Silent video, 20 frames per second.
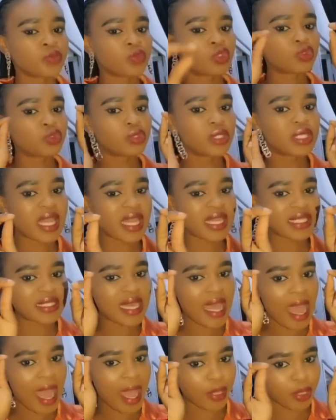to let
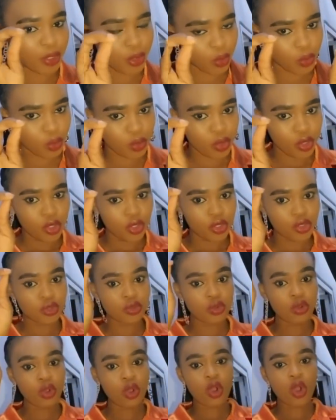her go.
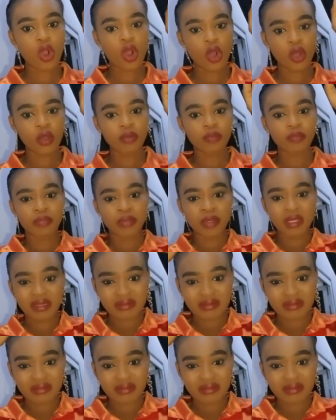You all